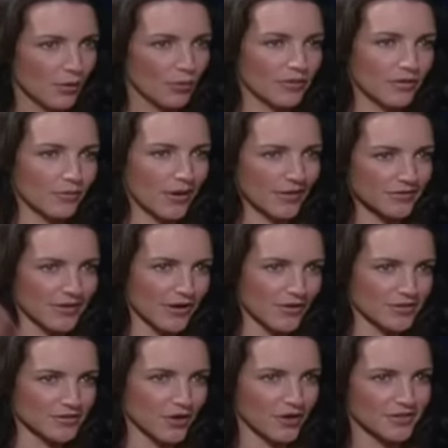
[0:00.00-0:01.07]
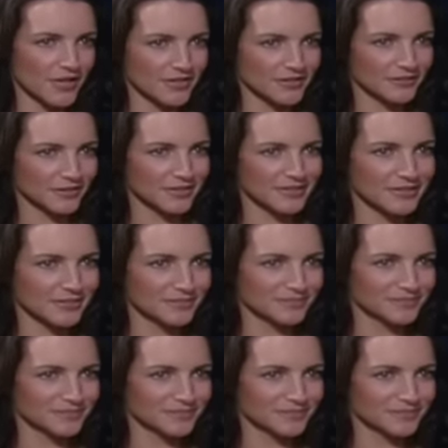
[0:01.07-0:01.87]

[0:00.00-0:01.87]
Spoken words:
Well, they're right there. It's hard not to look at them.